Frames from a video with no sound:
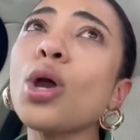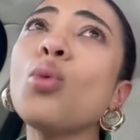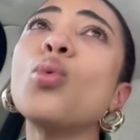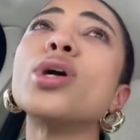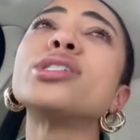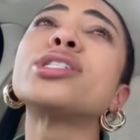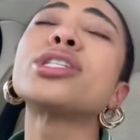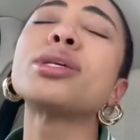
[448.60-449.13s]

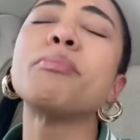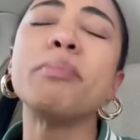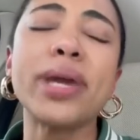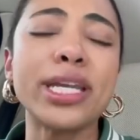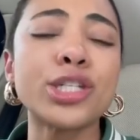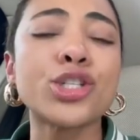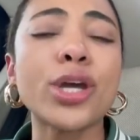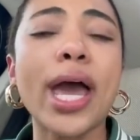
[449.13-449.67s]
was
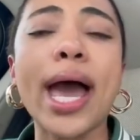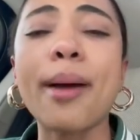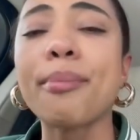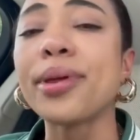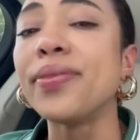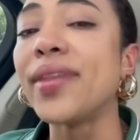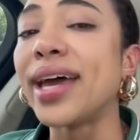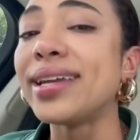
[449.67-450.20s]
meant to
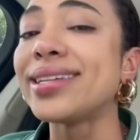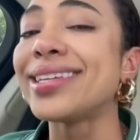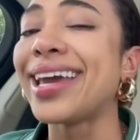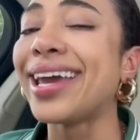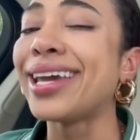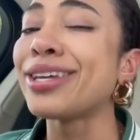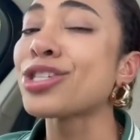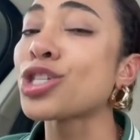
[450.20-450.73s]
happen that
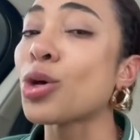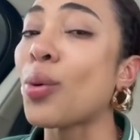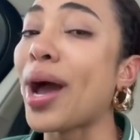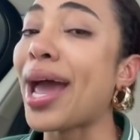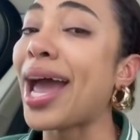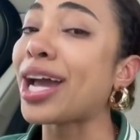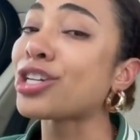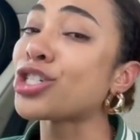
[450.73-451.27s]
day. So
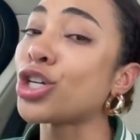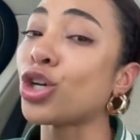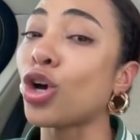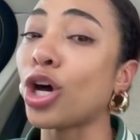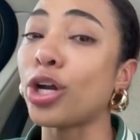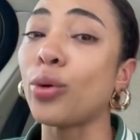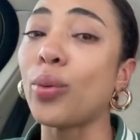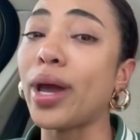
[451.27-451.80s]
I actually
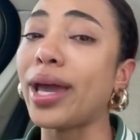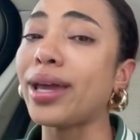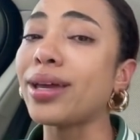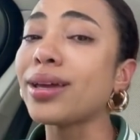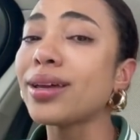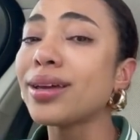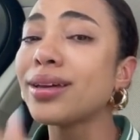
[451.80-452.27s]
got away.